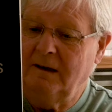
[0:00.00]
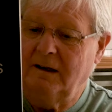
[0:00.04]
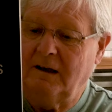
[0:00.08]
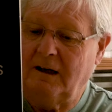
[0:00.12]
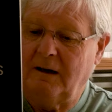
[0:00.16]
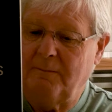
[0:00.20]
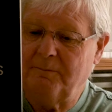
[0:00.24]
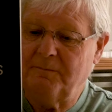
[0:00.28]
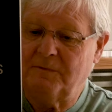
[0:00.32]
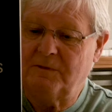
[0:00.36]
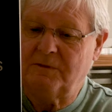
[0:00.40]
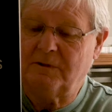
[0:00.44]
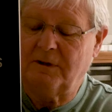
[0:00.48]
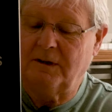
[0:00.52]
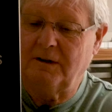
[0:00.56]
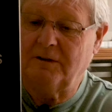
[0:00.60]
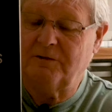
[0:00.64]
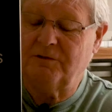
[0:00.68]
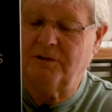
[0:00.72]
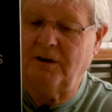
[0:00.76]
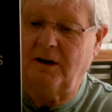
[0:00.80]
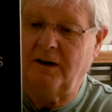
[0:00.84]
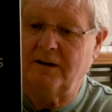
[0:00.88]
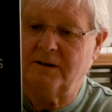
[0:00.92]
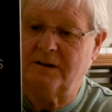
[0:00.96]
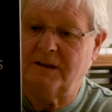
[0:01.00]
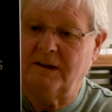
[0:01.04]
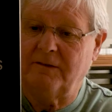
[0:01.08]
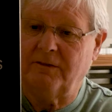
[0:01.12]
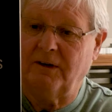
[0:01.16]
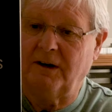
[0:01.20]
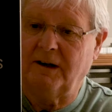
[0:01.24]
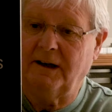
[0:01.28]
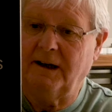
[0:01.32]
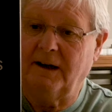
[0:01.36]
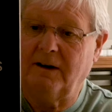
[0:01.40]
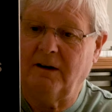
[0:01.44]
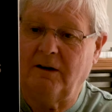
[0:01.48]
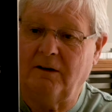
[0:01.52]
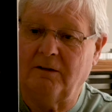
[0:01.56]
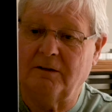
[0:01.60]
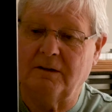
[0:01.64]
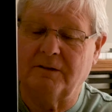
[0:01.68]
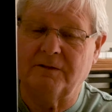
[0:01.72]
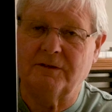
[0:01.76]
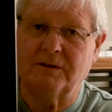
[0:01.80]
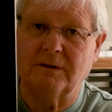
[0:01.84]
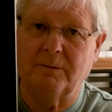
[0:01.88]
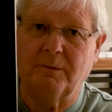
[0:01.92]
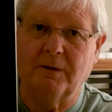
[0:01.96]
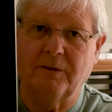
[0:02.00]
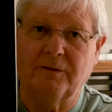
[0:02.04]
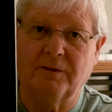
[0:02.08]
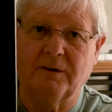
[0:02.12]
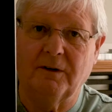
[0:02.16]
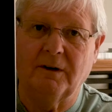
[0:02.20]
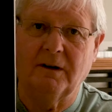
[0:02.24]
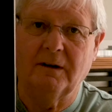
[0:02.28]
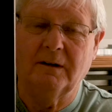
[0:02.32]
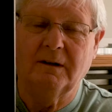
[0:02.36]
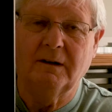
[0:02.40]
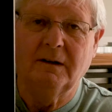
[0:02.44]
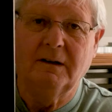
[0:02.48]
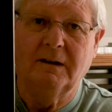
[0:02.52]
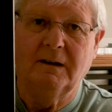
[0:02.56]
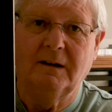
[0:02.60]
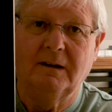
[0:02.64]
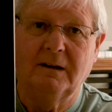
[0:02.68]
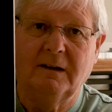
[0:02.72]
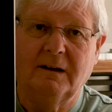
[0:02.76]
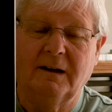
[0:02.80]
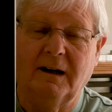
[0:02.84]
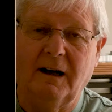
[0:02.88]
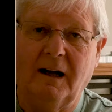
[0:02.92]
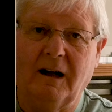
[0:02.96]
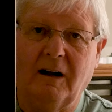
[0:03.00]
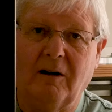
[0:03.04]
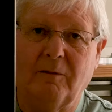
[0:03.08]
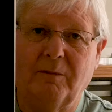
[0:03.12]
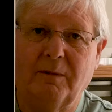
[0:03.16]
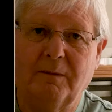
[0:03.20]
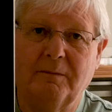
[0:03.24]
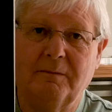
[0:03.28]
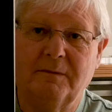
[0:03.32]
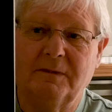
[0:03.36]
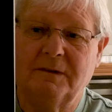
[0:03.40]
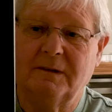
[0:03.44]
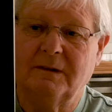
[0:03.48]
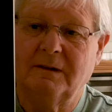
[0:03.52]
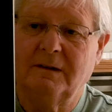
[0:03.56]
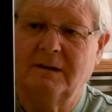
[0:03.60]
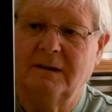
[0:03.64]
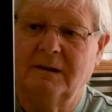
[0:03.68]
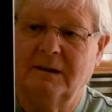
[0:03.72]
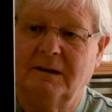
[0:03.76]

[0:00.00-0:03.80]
I'm going to try and see if I can get hold of some of her albums.